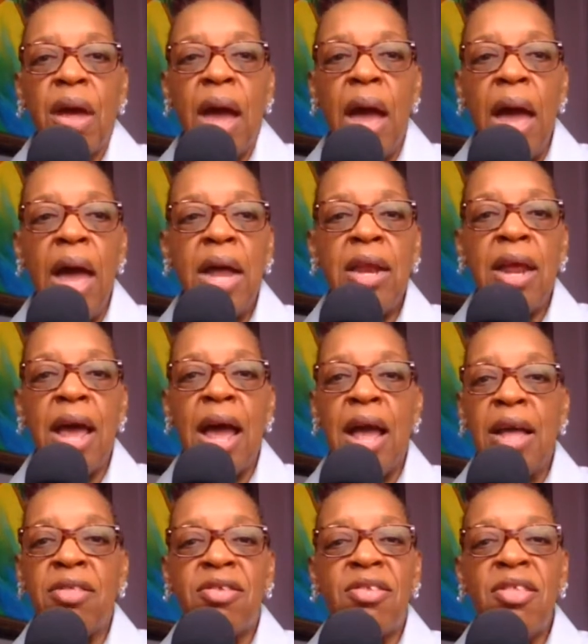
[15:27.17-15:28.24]
And
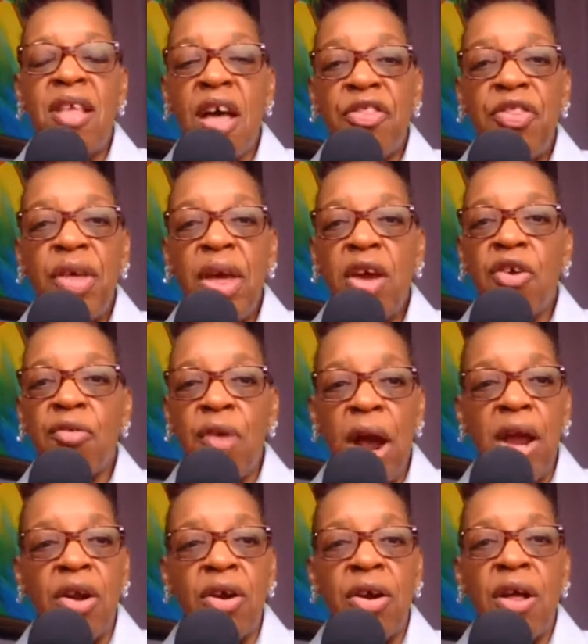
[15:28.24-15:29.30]
it's nothing
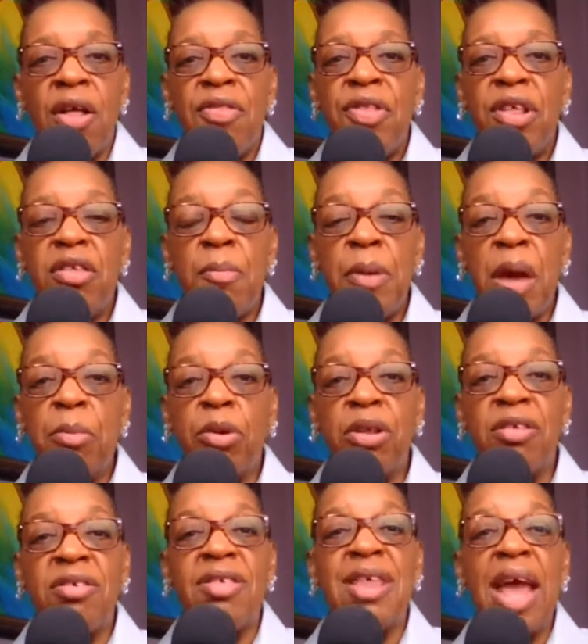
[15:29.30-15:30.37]
greater than to be able to
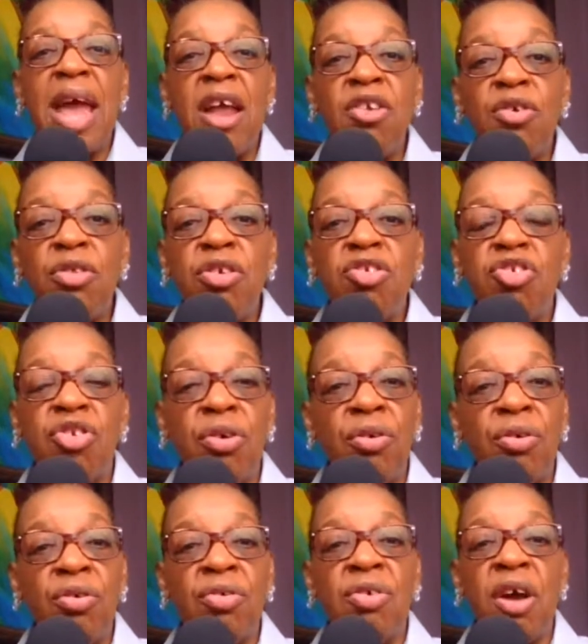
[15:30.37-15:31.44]
stand on the
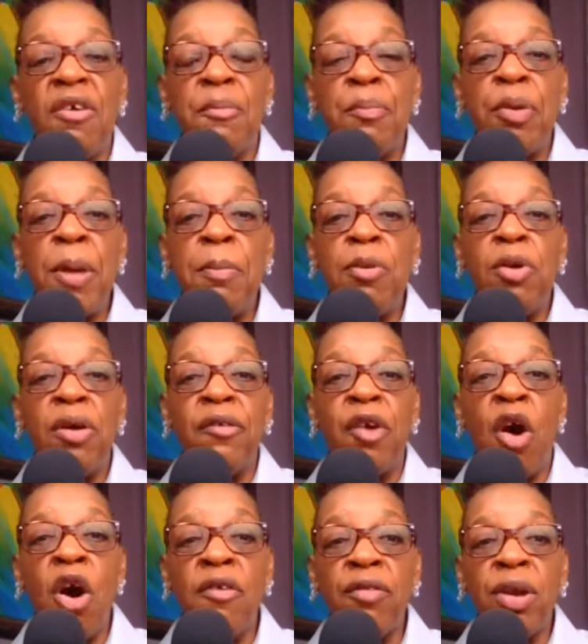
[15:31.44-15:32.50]
shoulders of people who have
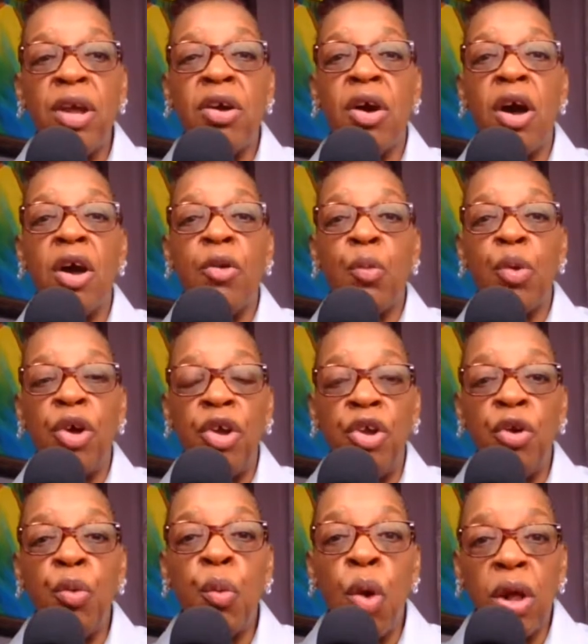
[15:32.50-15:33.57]
already gone where
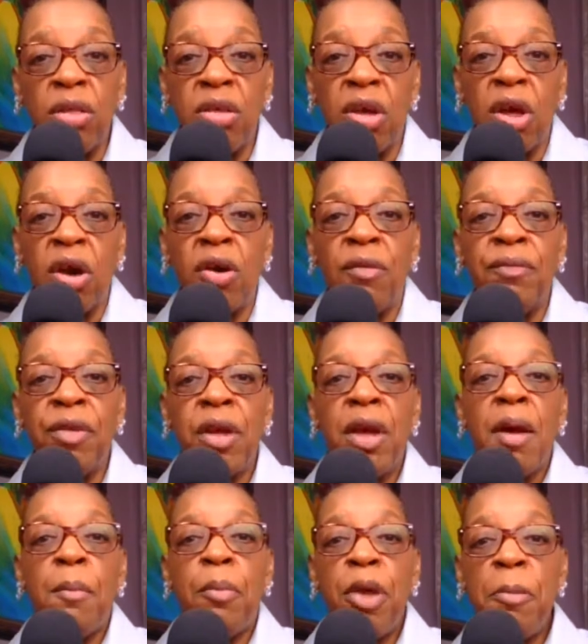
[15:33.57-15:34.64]
you want to go,
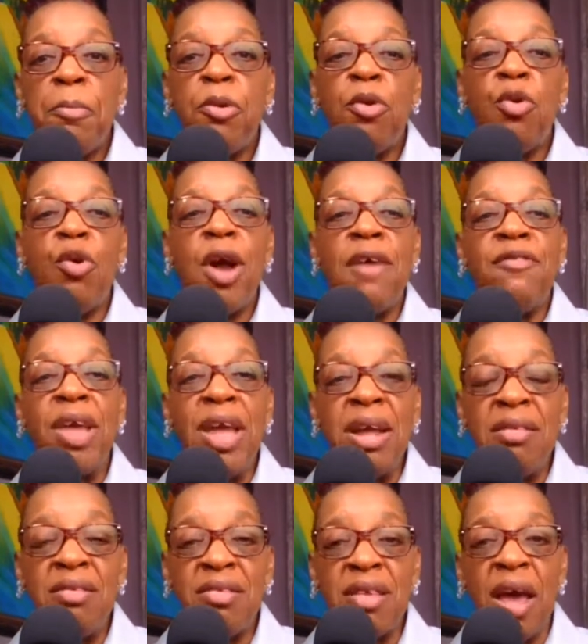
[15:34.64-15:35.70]
people who have
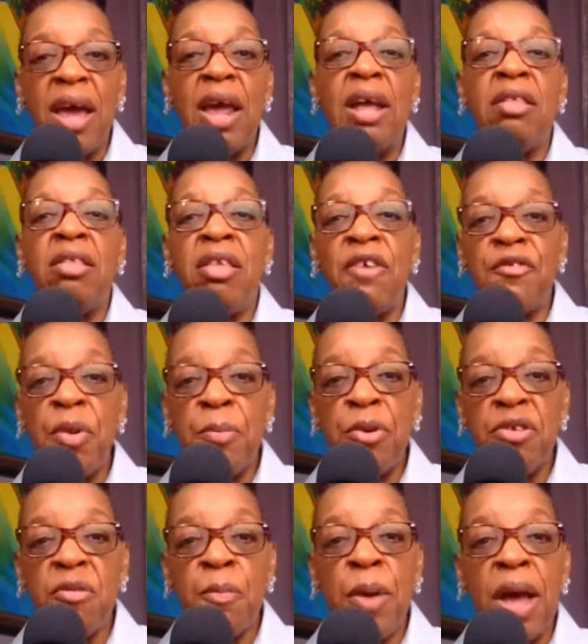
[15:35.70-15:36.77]
insight and different
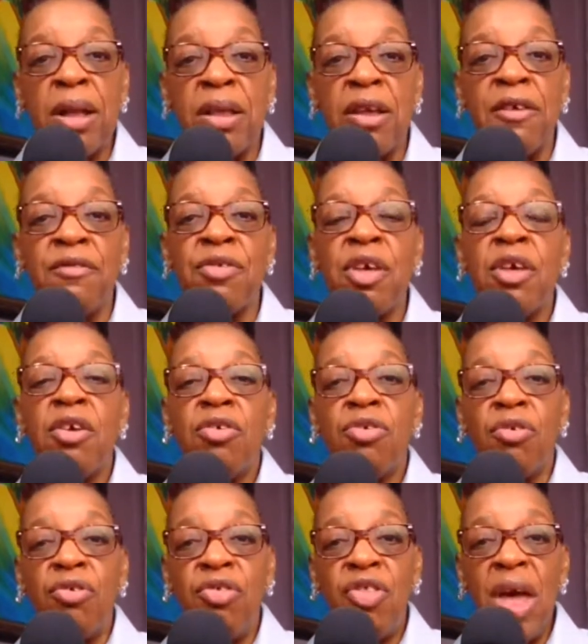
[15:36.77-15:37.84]
perspectives
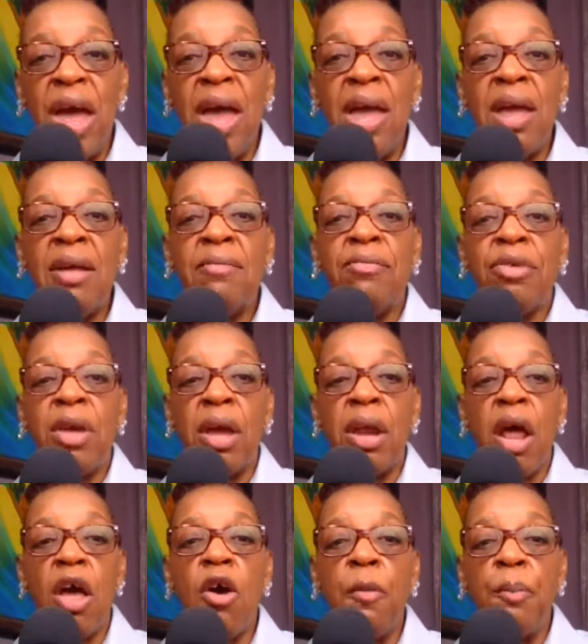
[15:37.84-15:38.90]
so they can
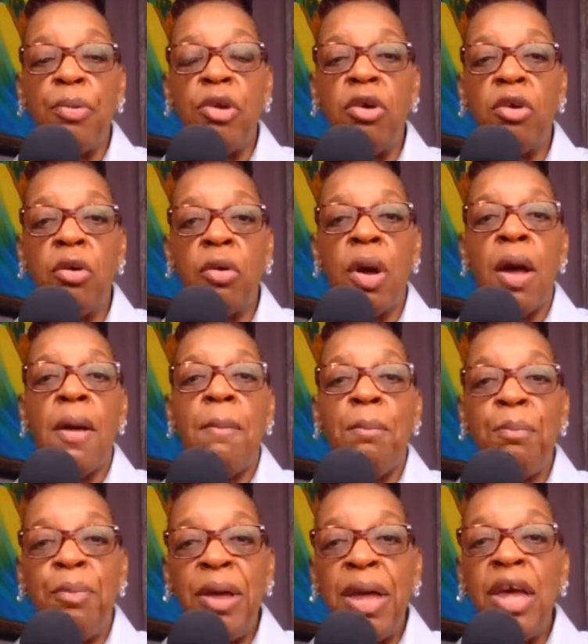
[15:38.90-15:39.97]
help you
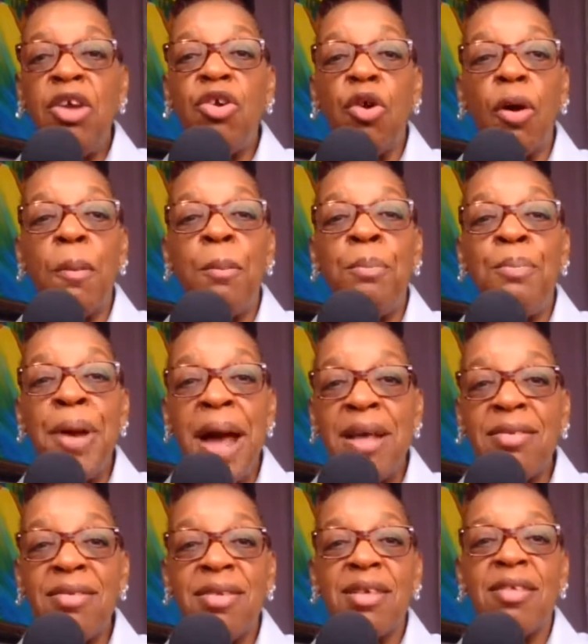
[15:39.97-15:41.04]
be your
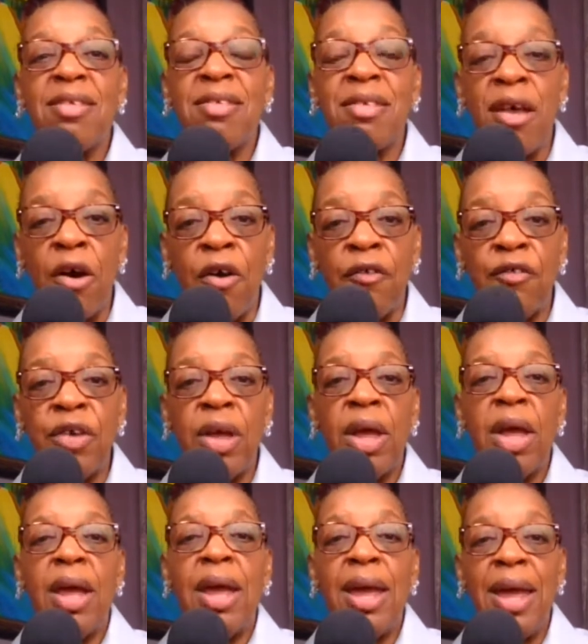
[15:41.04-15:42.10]
best self
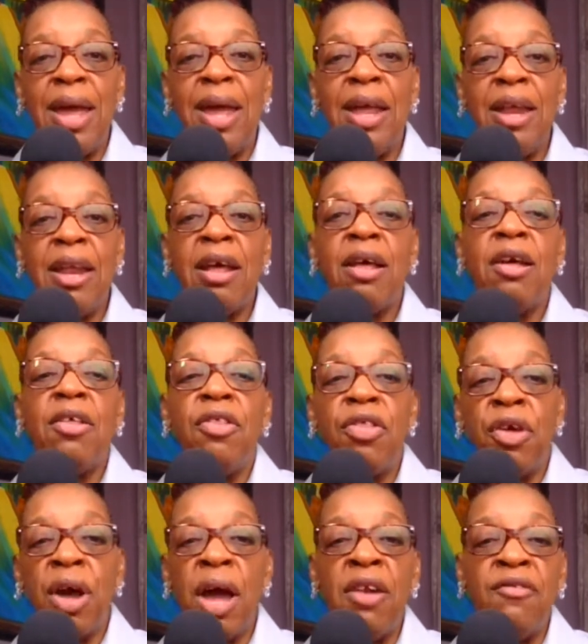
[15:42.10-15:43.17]
in
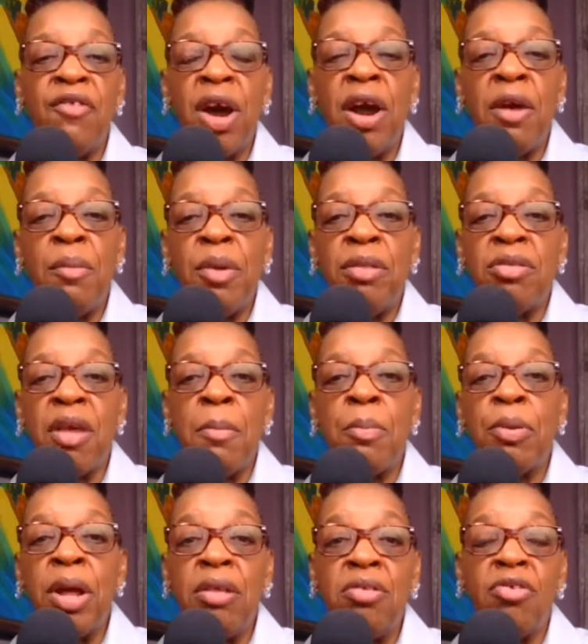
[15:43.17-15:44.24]
the environments and
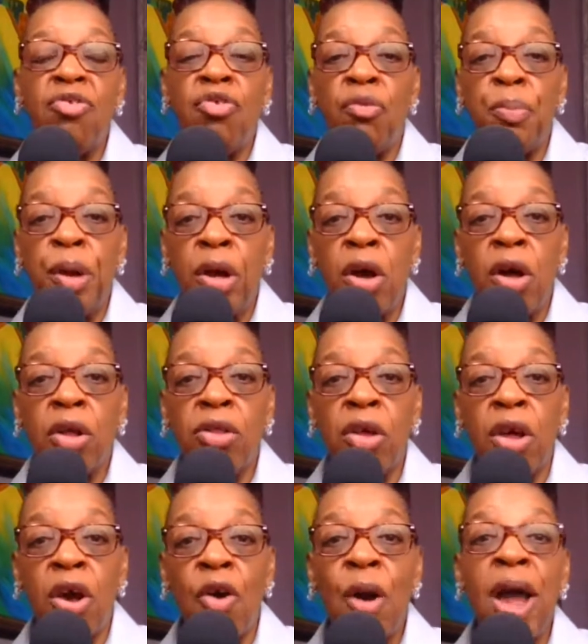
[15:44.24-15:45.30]
places you've been called to
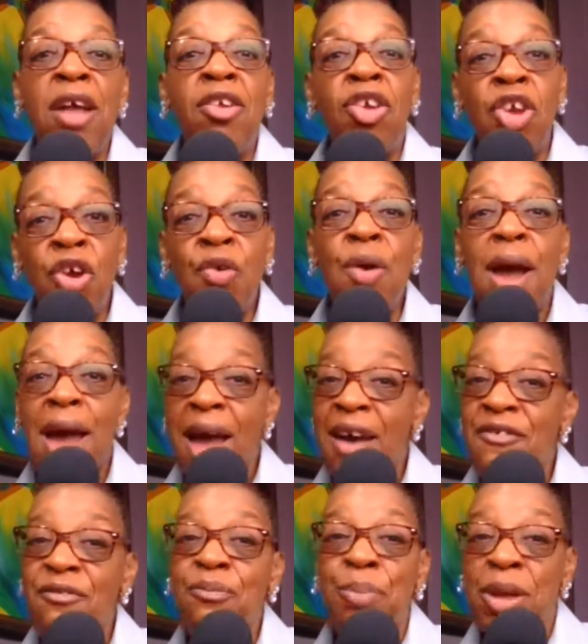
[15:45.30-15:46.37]
go. And you
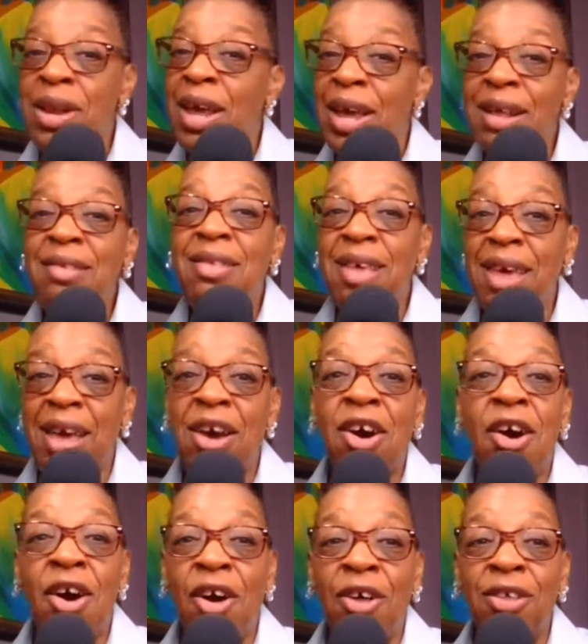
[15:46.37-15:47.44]
have been indeed
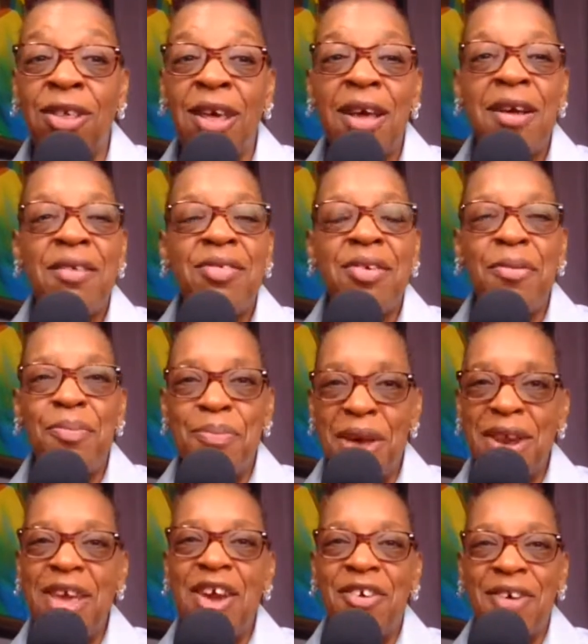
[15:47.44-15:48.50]
called to
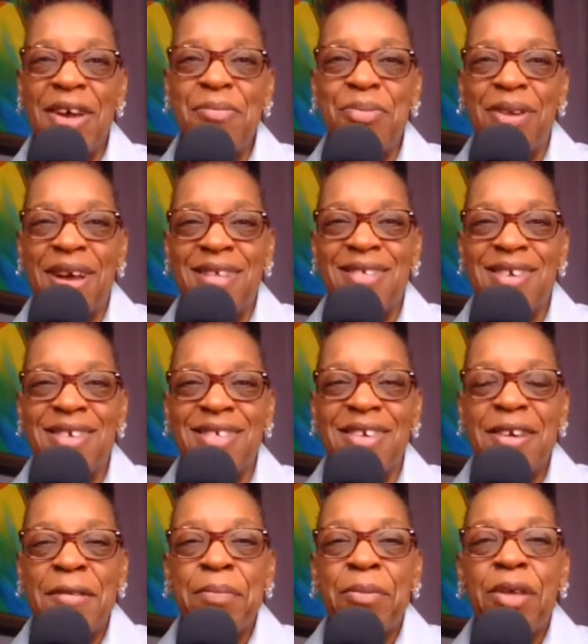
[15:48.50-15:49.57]
many great places.
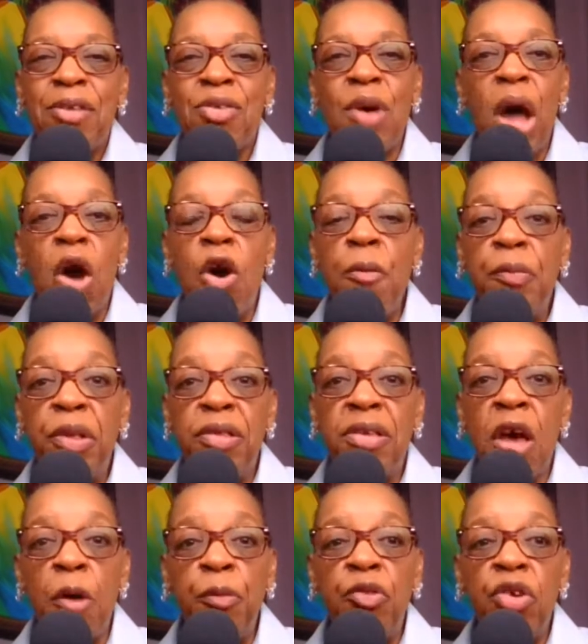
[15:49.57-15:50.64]
So I hope this
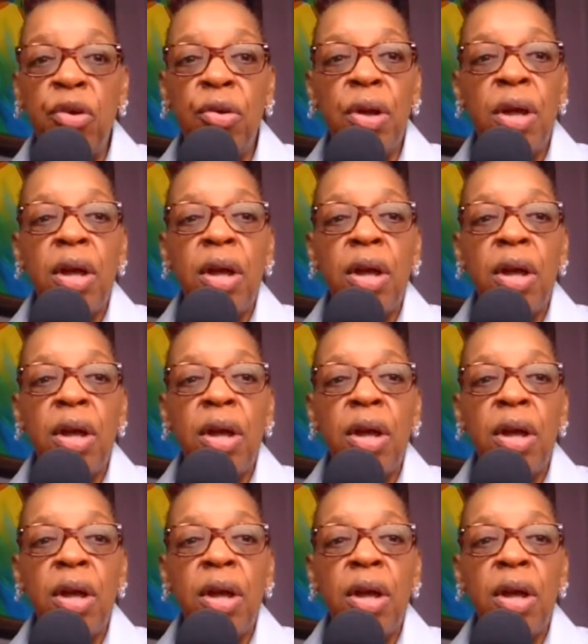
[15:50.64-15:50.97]
helped you.